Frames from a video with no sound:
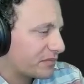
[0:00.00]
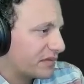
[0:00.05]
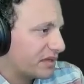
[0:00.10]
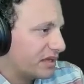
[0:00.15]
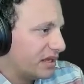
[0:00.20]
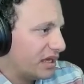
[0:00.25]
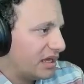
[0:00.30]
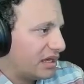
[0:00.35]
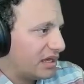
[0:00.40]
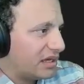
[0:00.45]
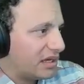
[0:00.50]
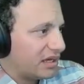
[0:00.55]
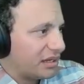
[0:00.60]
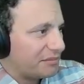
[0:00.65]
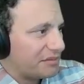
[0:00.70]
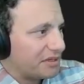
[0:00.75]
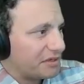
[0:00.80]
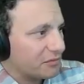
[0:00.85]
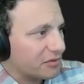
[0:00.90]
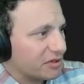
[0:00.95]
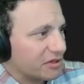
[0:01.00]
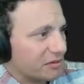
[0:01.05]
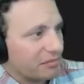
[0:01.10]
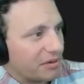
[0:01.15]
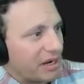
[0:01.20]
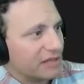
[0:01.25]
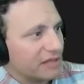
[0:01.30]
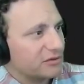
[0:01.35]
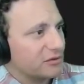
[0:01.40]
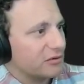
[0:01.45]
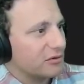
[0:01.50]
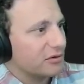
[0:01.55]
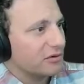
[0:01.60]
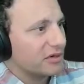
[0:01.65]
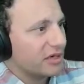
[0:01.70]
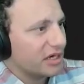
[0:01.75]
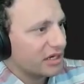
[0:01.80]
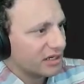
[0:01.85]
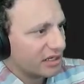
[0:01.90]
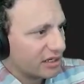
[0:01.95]
uh, I mean, whether practical or
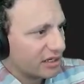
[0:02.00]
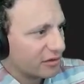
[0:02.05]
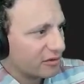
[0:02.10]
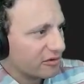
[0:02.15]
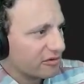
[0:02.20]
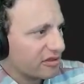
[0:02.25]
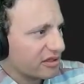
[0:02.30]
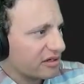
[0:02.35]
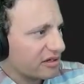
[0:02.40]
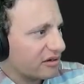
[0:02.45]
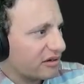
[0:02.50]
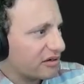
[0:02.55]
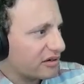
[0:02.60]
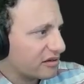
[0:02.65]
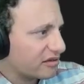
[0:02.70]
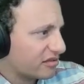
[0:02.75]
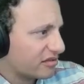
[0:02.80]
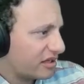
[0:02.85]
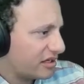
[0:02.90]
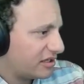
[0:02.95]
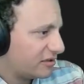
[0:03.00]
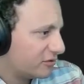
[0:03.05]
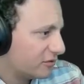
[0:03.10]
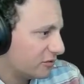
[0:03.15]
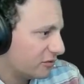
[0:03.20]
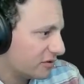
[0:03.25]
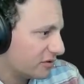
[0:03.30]
not, it kind of looks like an RX-8 door,